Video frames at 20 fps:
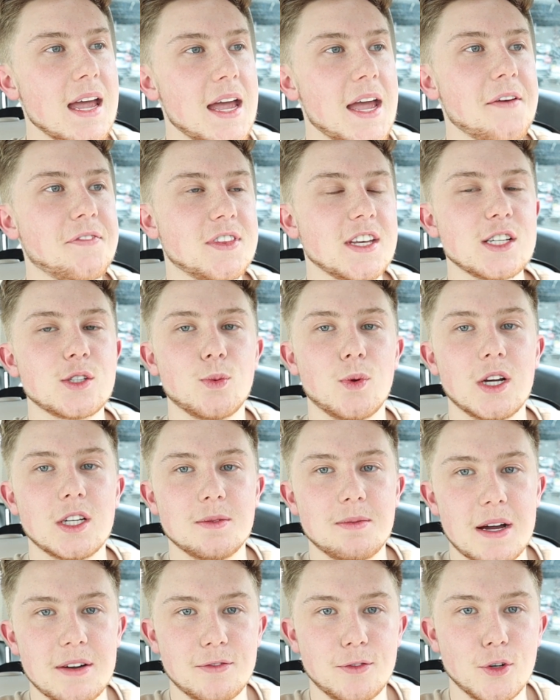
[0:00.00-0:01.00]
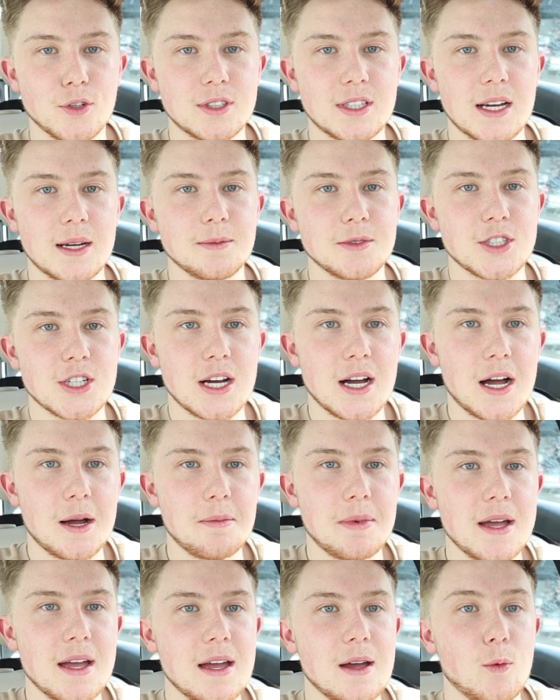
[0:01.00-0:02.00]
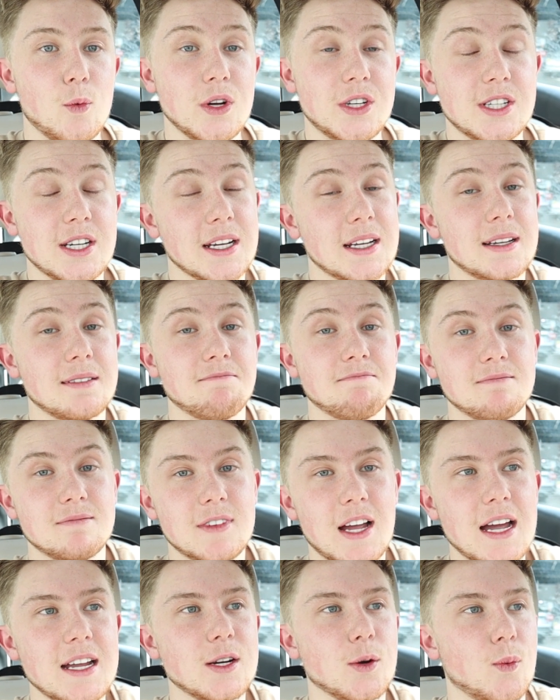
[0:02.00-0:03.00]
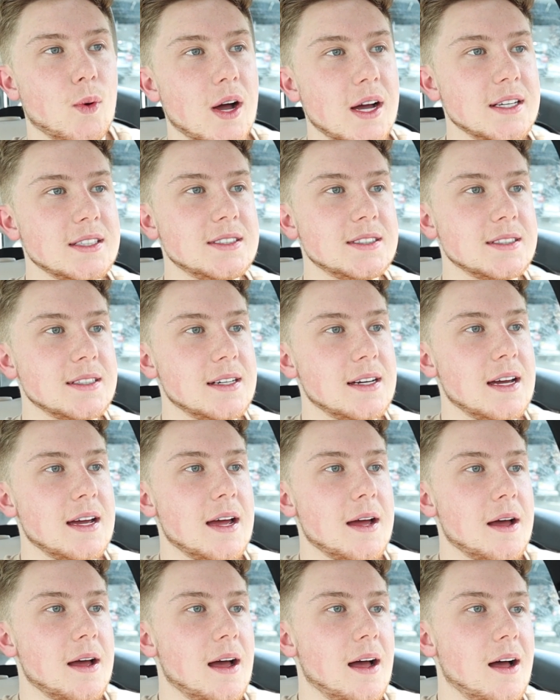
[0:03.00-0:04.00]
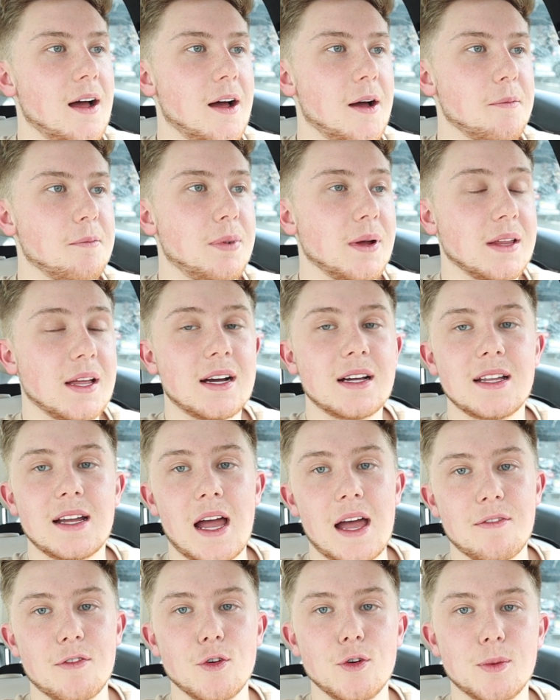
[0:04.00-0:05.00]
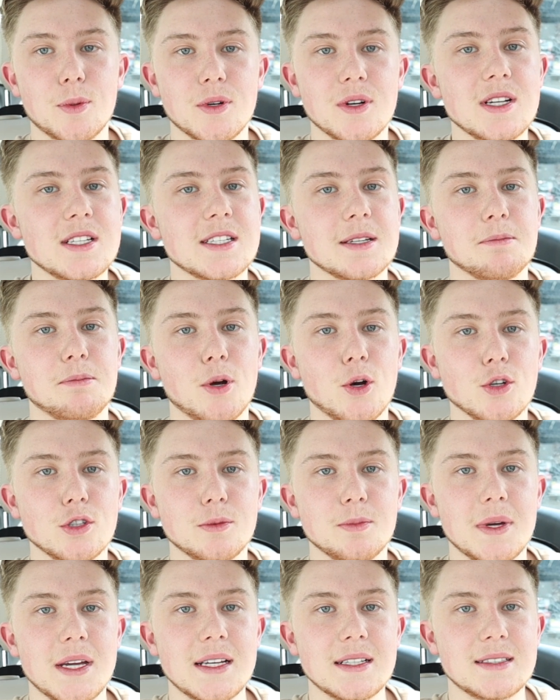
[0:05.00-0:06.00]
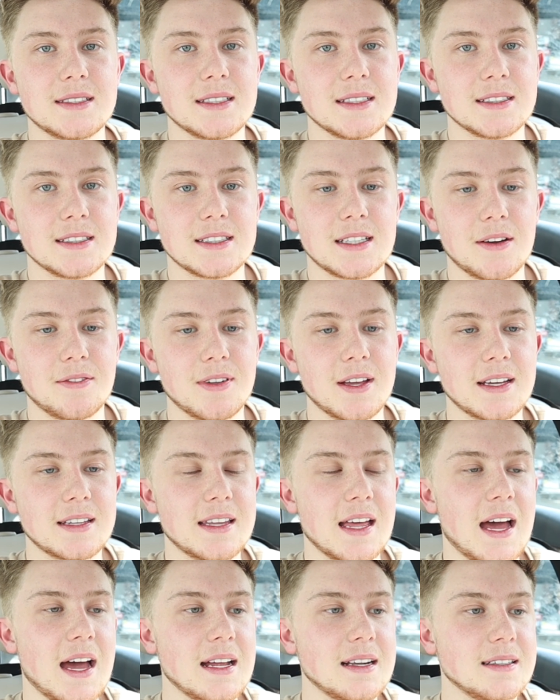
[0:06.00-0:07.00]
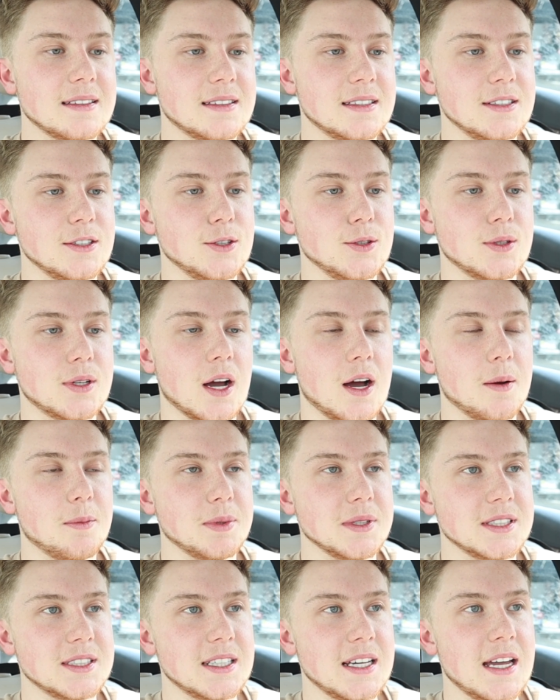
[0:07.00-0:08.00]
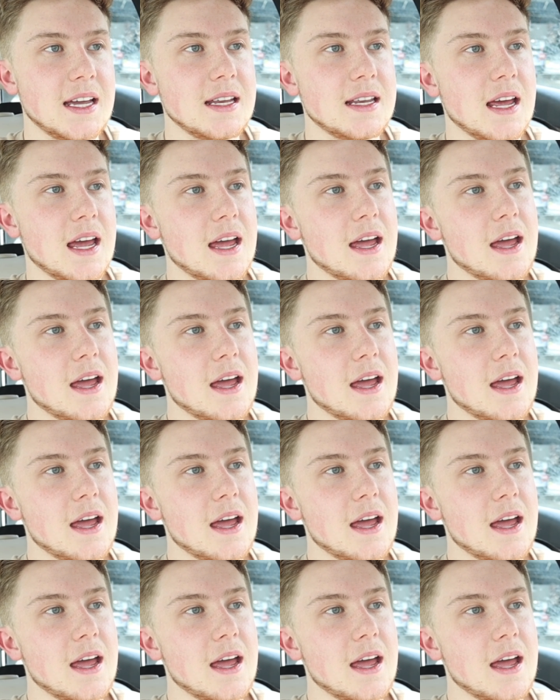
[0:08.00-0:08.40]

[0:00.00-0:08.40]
if this was my full time job, which it kind of was, um, but luckily I have Uber Eats and Postmates and stuff like that to compensate.